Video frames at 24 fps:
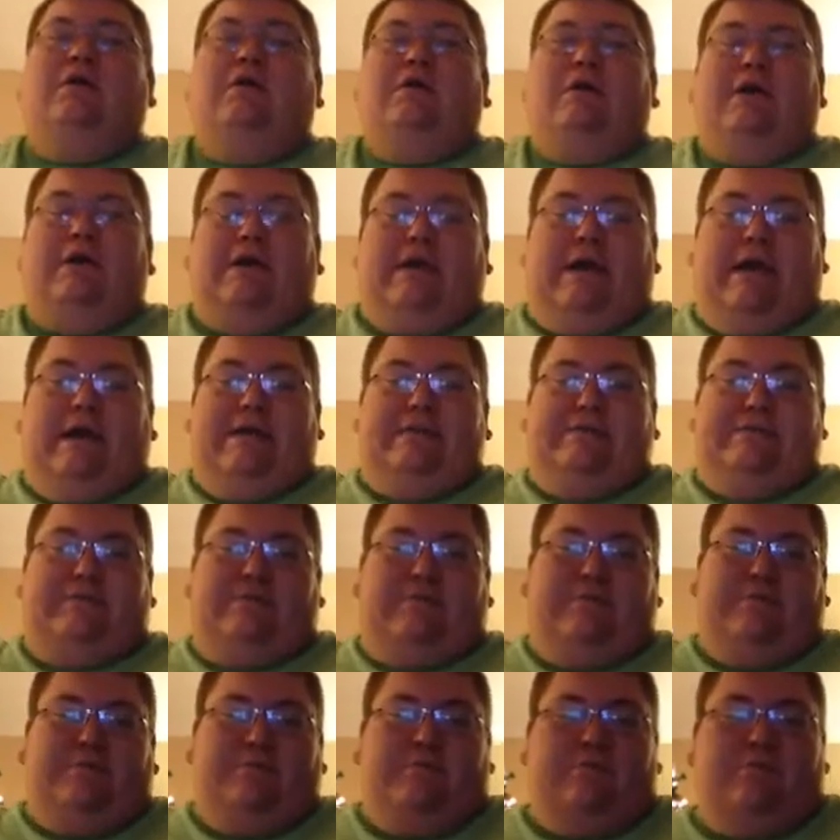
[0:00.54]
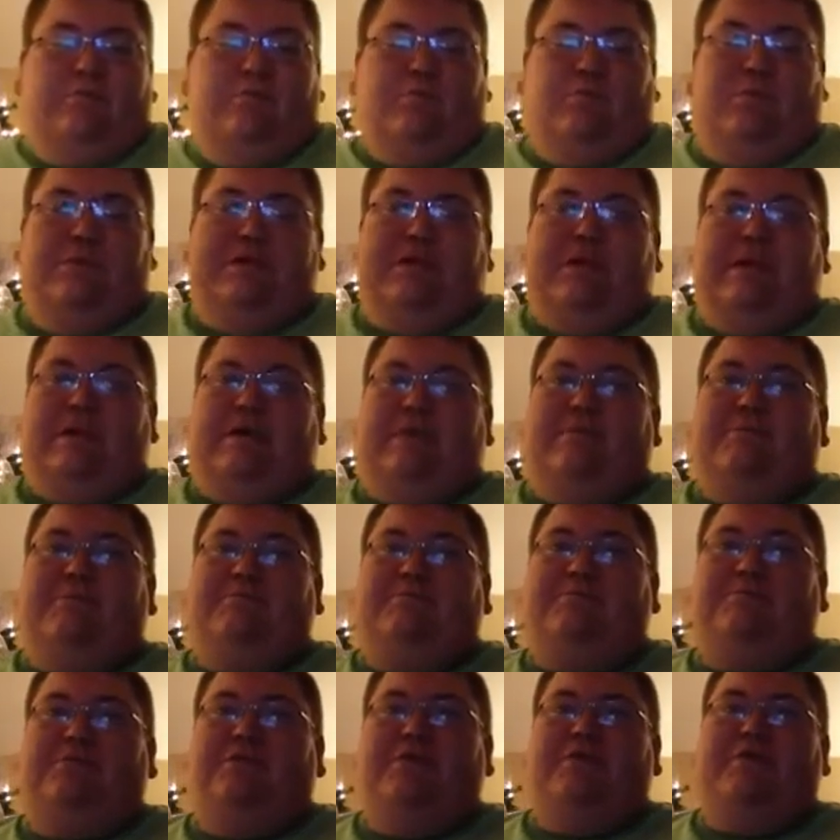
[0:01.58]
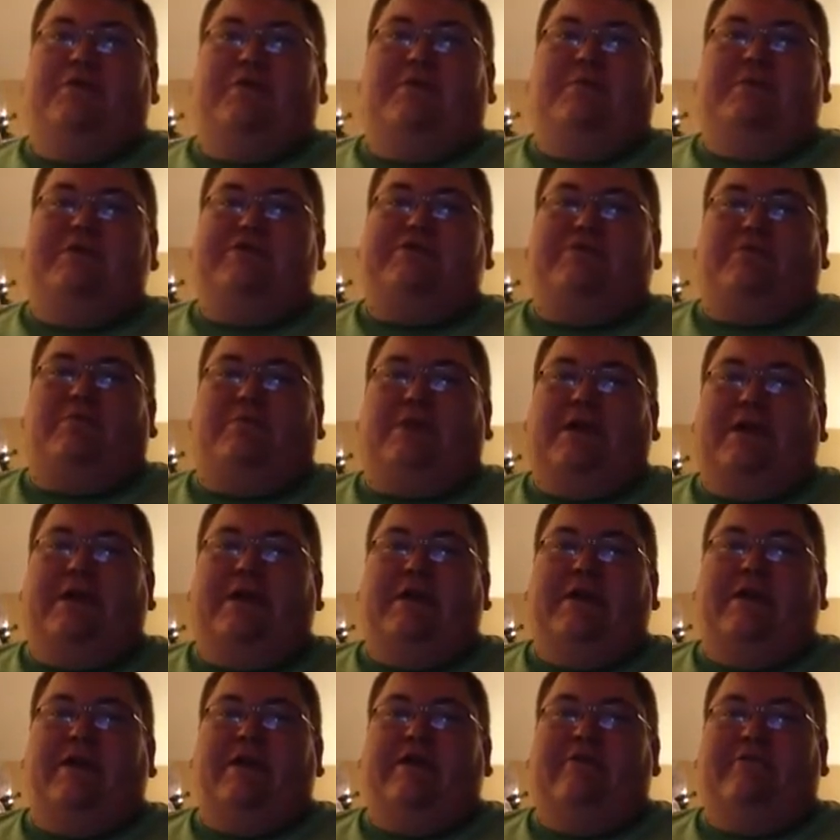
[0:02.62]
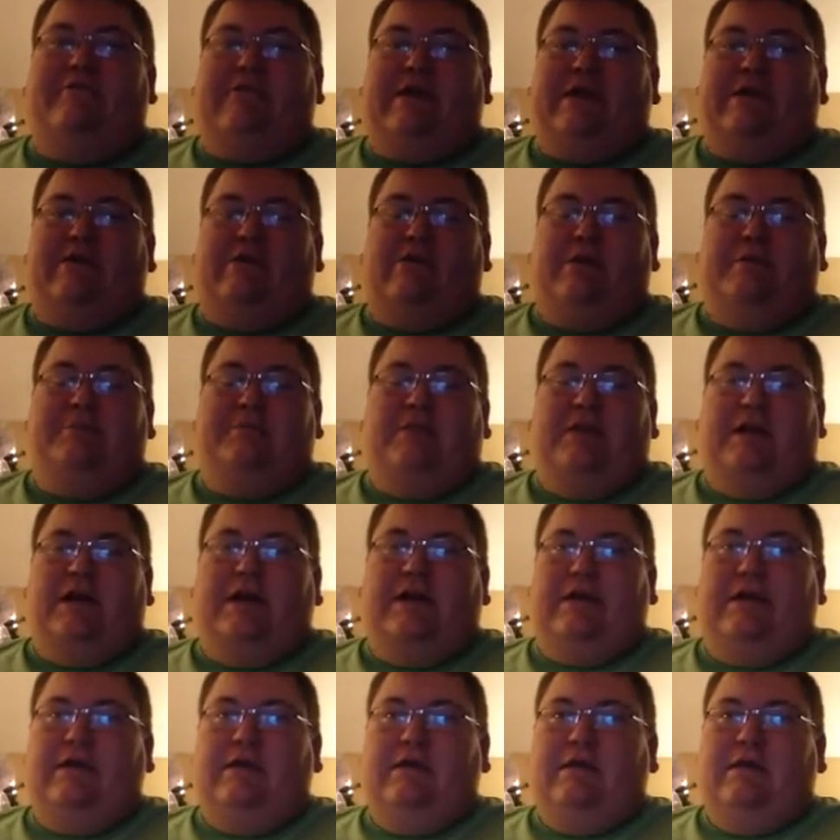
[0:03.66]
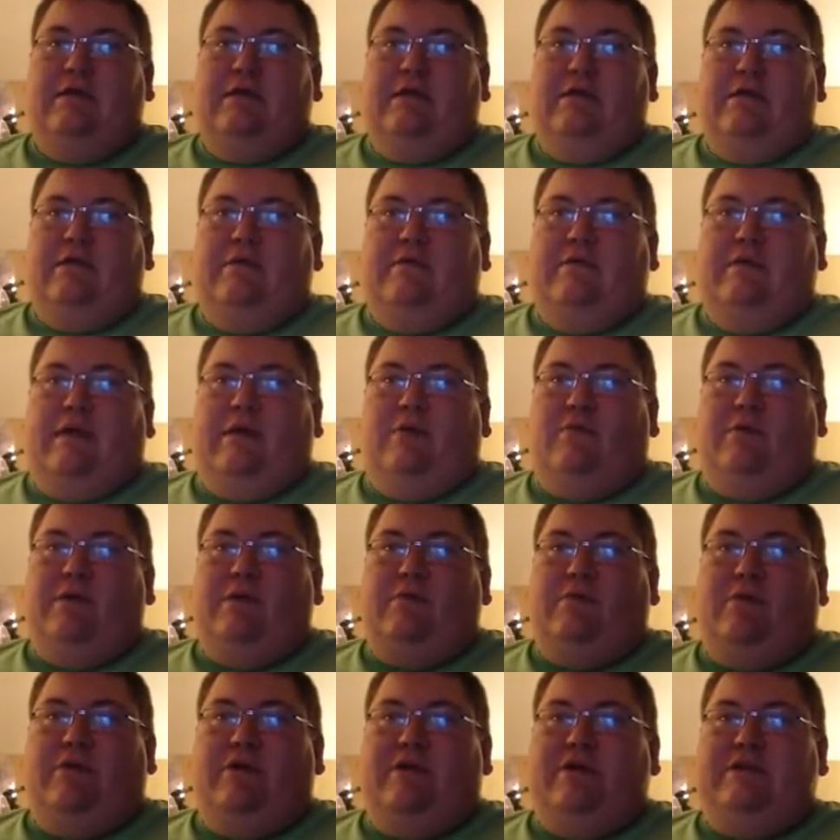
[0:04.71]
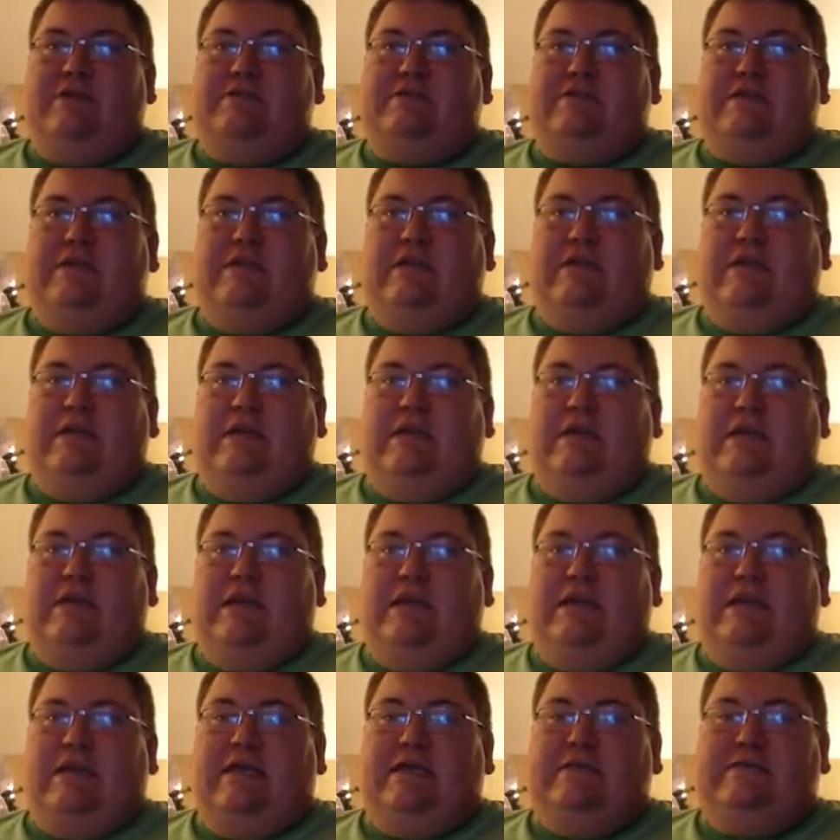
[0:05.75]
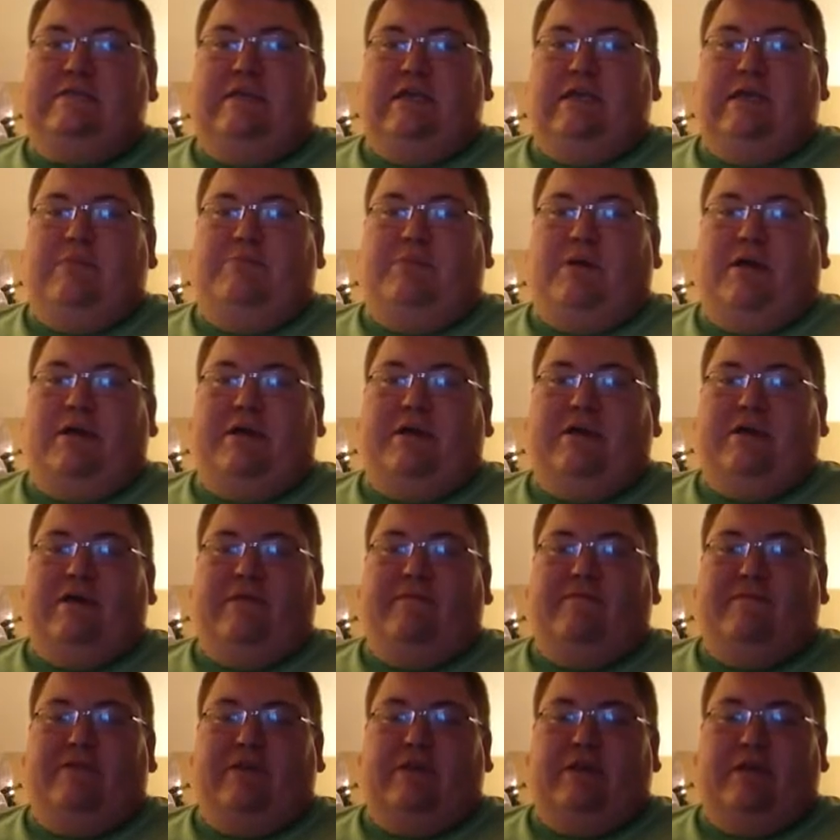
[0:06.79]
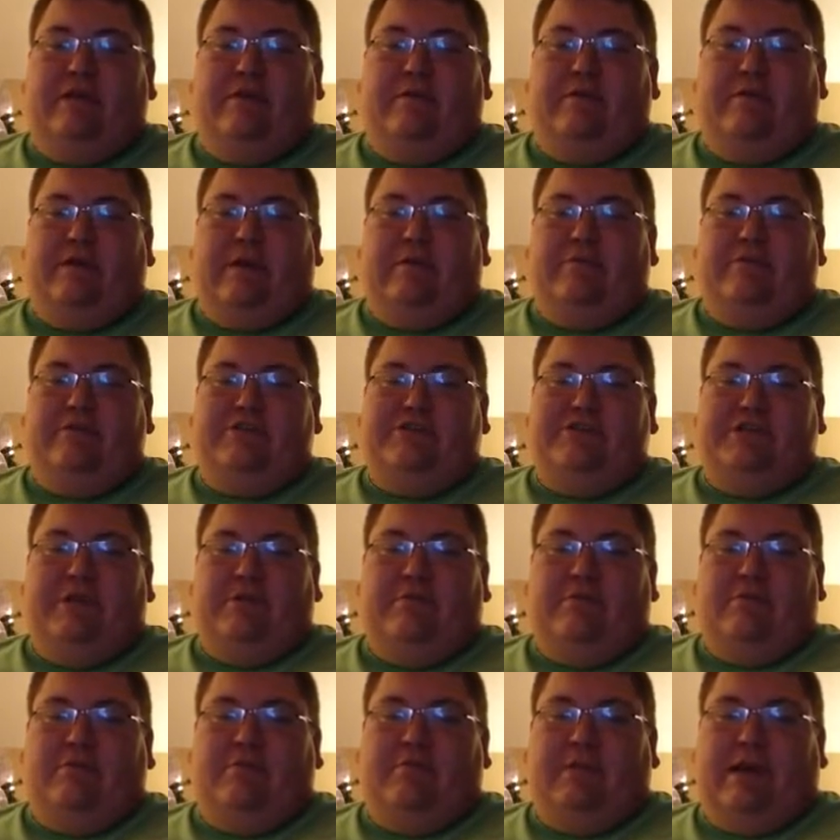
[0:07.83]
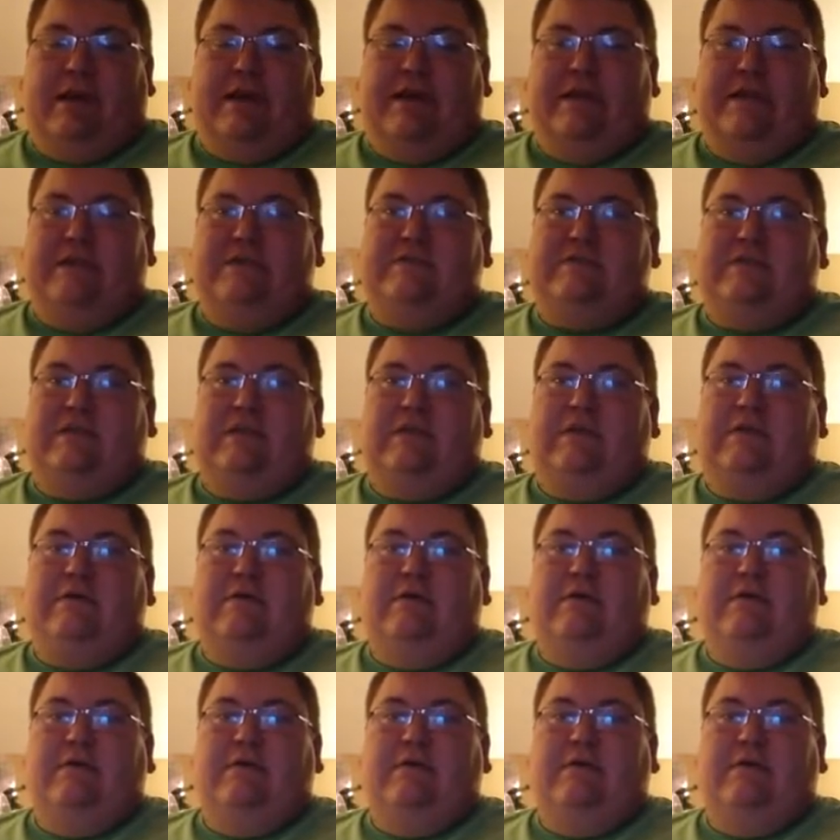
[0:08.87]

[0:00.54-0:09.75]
Hey guys, so we had put in the MrBrandonAnnette fan club today that we wanted to see an EDC pocket dump video, and I want to share with you my EDC.